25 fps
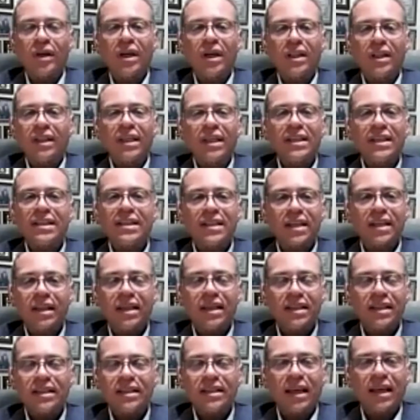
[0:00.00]
these
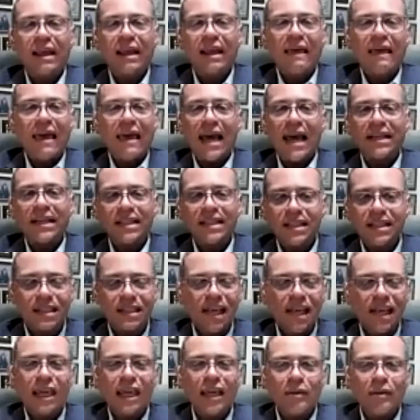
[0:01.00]
cities had the
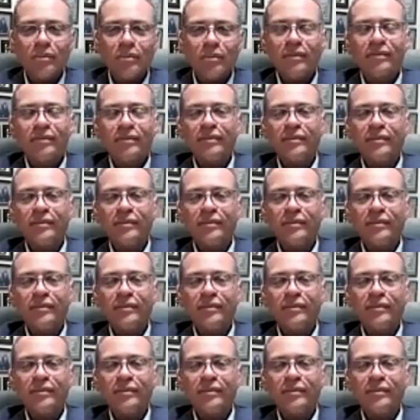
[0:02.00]
same